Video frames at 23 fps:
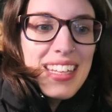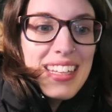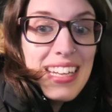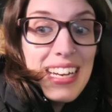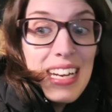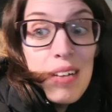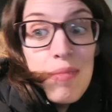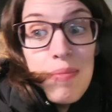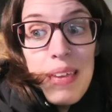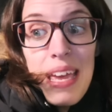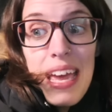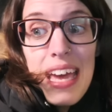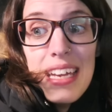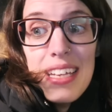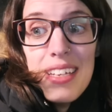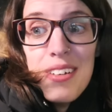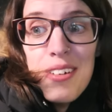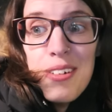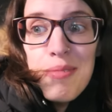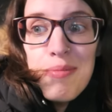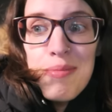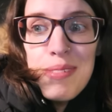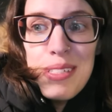then I'll be heading
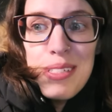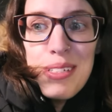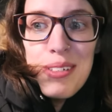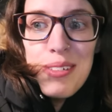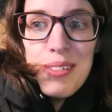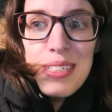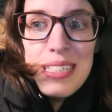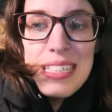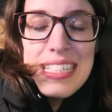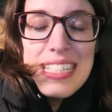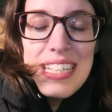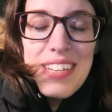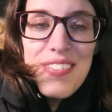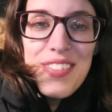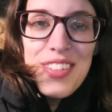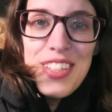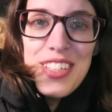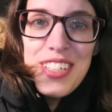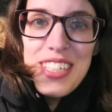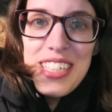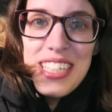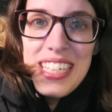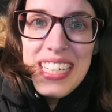home. So it's seven
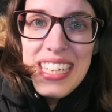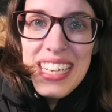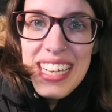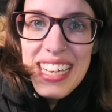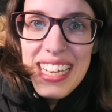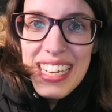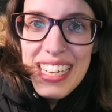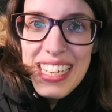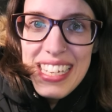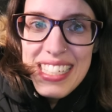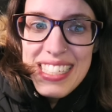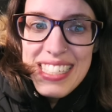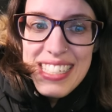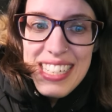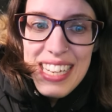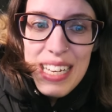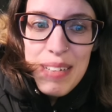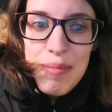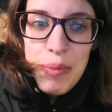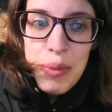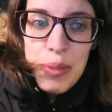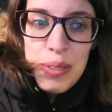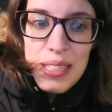thirty, and
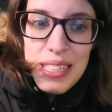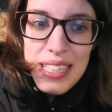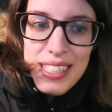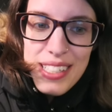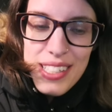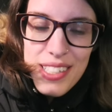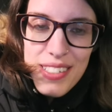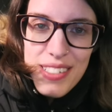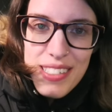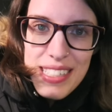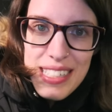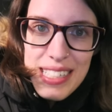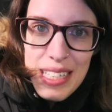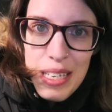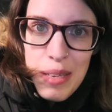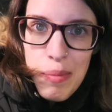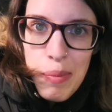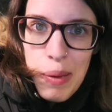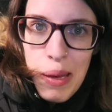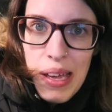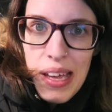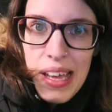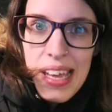uh, both kids are
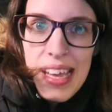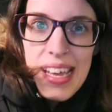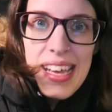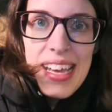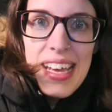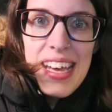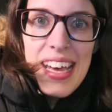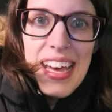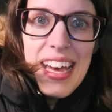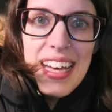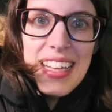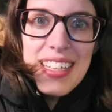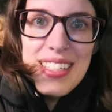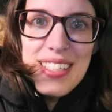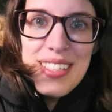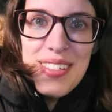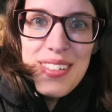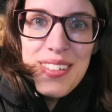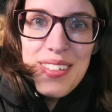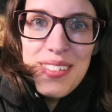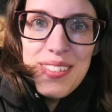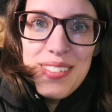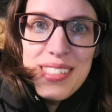asleep, and
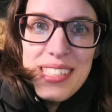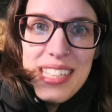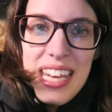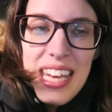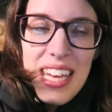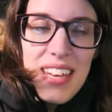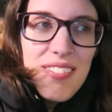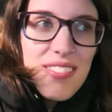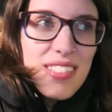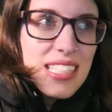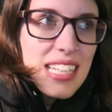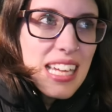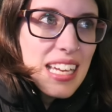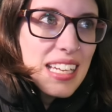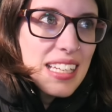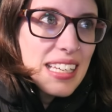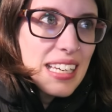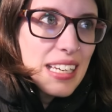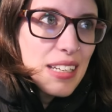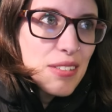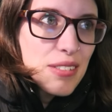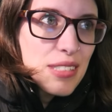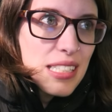so Dave is
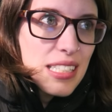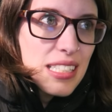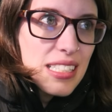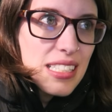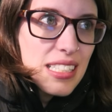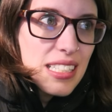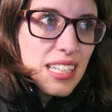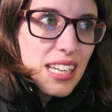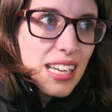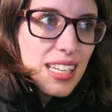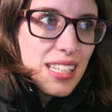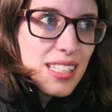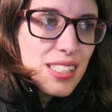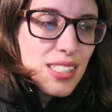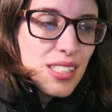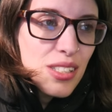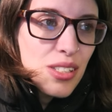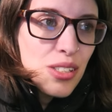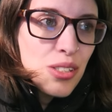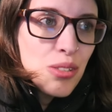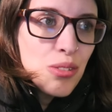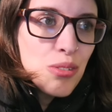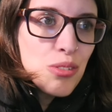heading out tonight
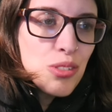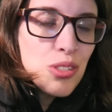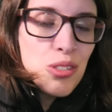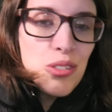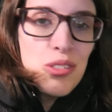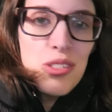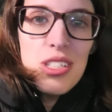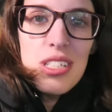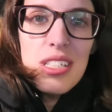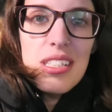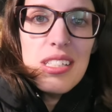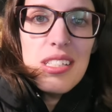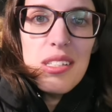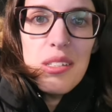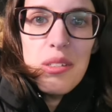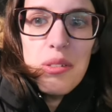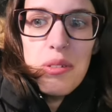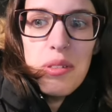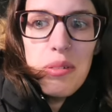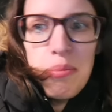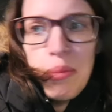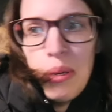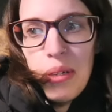to jiu-jitsu
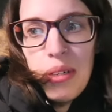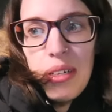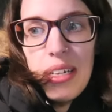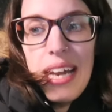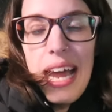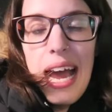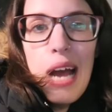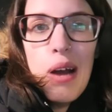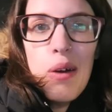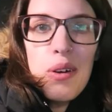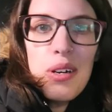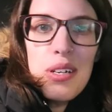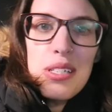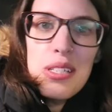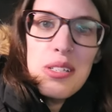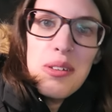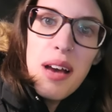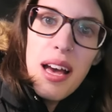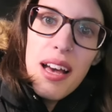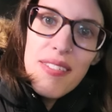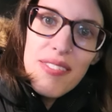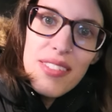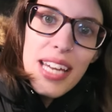in about an hour, so
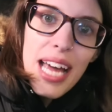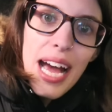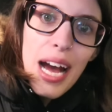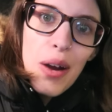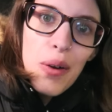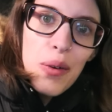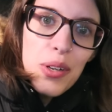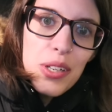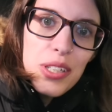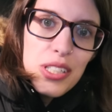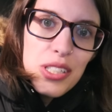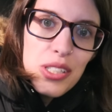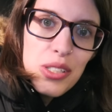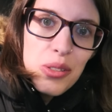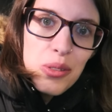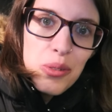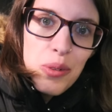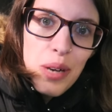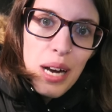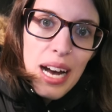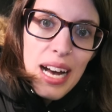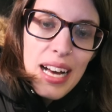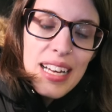I have an hour
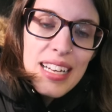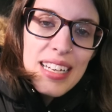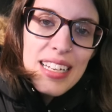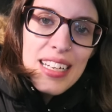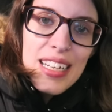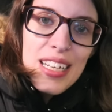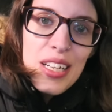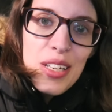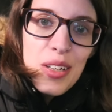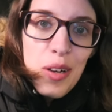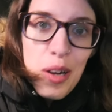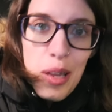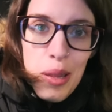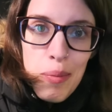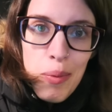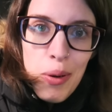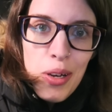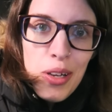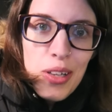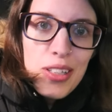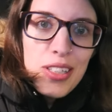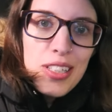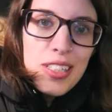to uh, go to the
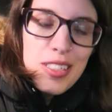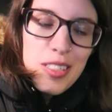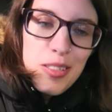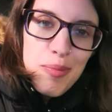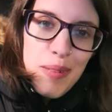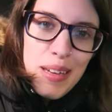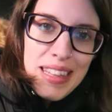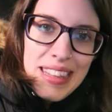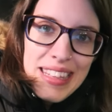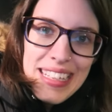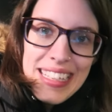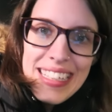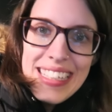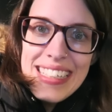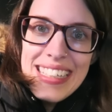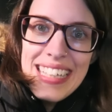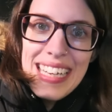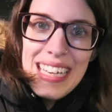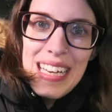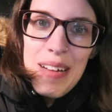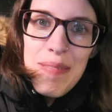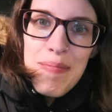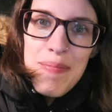mall, do my thing, and
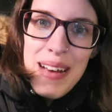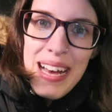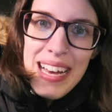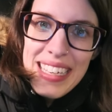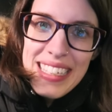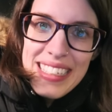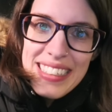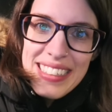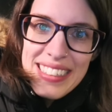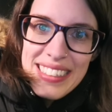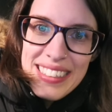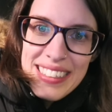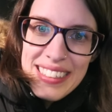then come back.